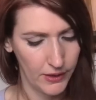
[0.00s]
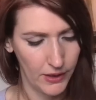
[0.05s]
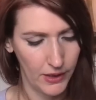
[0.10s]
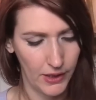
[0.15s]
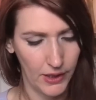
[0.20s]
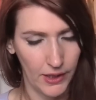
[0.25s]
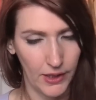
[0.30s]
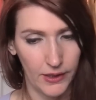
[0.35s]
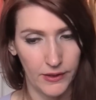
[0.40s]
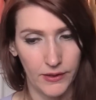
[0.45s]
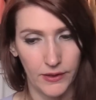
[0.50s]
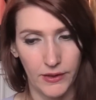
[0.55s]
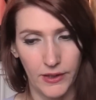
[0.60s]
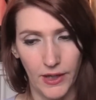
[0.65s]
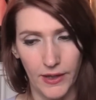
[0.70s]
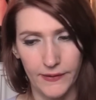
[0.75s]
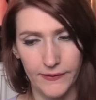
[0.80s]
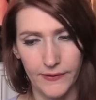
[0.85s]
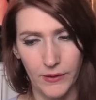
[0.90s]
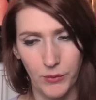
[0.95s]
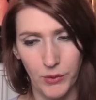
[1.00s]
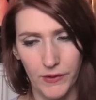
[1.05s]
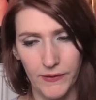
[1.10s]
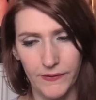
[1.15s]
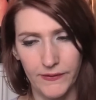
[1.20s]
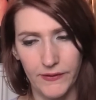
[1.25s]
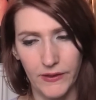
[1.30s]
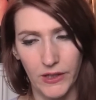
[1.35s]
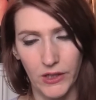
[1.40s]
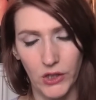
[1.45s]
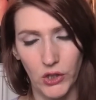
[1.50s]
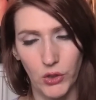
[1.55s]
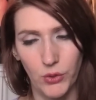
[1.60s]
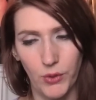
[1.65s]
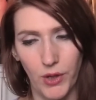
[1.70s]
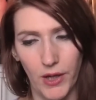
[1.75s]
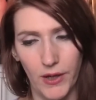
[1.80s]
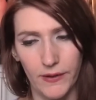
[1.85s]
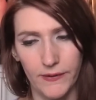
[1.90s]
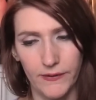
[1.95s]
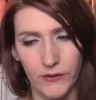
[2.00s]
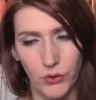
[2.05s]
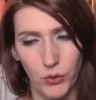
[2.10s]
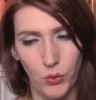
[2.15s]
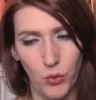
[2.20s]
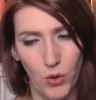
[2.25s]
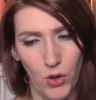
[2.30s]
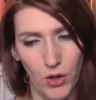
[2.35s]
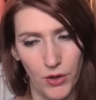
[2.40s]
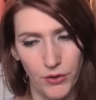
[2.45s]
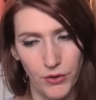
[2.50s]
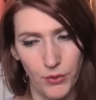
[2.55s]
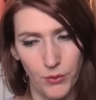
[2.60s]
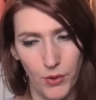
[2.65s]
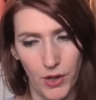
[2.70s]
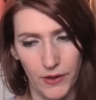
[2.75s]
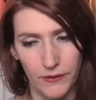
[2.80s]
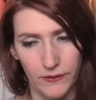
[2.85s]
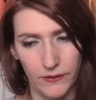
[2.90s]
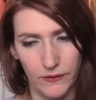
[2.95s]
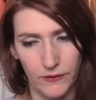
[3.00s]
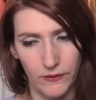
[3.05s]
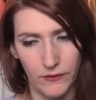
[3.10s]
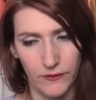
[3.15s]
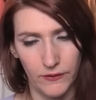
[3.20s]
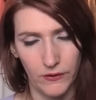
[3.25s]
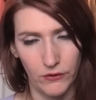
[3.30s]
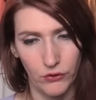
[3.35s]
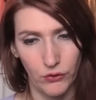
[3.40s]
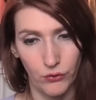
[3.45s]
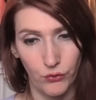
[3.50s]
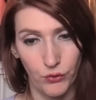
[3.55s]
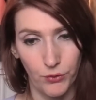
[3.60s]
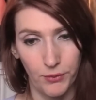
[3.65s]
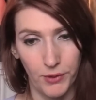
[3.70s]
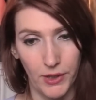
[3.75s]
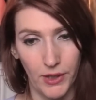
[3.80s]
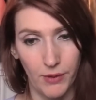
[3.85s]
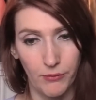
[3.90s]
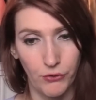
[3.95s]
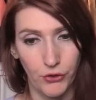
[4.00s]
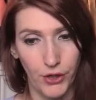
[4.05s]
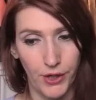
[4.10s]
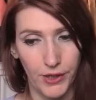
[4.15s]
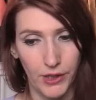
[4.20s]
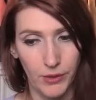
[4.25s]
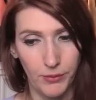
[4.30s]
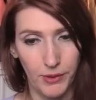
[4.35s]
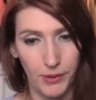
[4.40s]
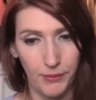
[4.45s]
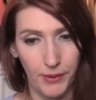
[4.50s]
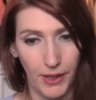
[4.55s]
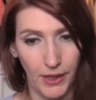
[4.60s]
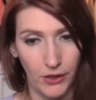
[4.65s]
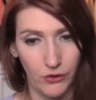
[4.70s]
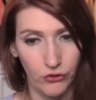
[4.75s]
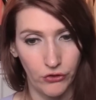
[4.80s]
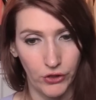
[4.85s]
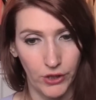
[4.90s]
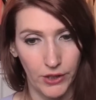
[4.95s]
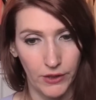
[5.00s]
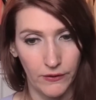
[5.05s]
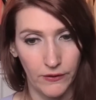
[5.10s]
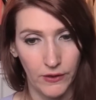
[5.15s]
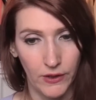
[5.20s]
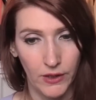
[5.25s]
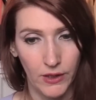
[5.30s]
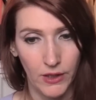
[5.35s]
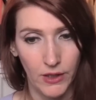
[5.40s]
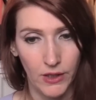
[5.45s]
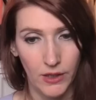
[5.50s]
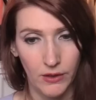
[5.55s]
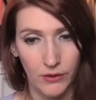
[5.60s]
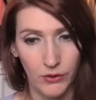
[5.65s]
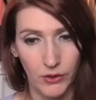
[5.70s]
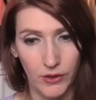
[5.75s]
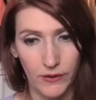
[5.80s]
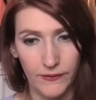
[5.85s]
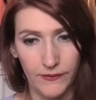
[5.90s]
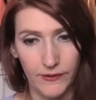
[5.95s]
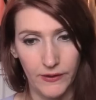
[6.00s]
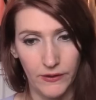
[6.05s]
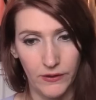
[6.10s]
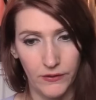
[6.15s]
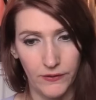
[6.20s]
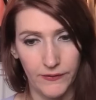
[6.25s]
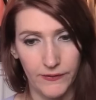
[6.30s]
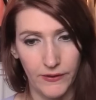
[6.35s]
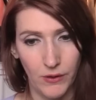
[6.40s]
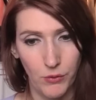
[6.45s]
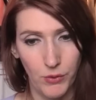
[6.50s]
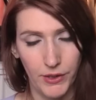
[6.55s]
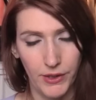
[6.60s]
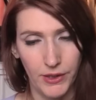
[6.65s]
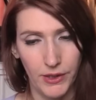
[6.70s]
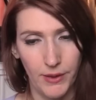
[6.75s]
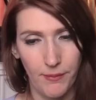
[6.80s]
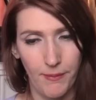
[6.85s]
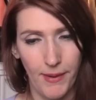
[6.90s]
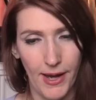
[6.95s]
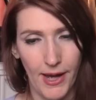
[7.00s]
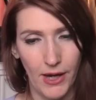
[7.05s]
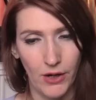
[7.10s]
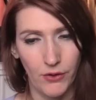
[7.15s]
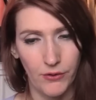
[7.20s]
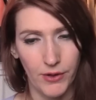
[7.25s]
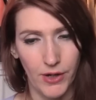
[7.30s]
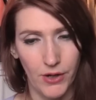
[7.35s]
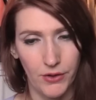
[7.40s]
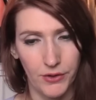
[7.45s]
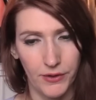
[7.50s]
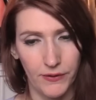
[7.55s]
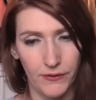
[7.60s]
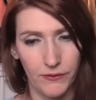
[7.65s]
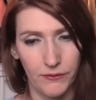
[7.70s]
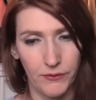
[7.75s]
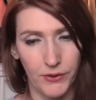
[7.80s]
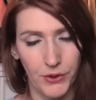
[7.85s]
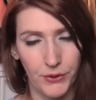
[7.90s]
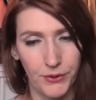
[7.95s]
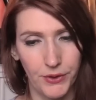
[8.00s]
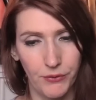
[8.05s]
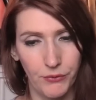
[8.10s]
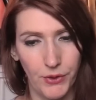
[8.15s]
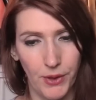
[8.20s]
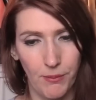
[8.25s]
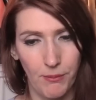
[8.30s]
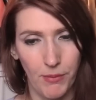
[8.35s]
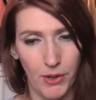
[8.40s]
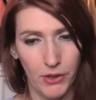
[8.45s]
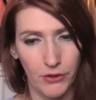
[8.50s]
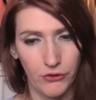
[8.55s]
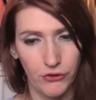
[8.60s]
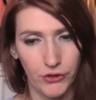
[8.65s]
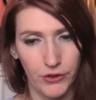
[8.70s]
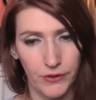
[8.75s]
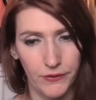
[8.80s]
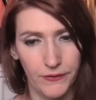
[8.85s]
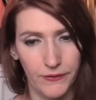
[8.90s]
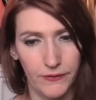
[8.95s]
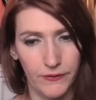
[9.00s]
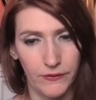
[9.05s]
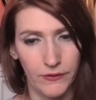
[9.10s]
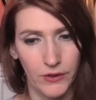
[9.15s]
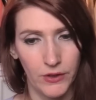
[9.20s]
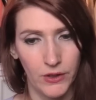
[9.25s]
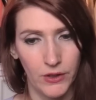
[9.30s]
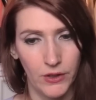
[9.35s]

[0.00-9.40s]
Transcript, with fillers: And yes, someone's seeing you as you are the wisest decision for me. I'm trying to be patient. You can see there's someone in the background that's very rambunctious,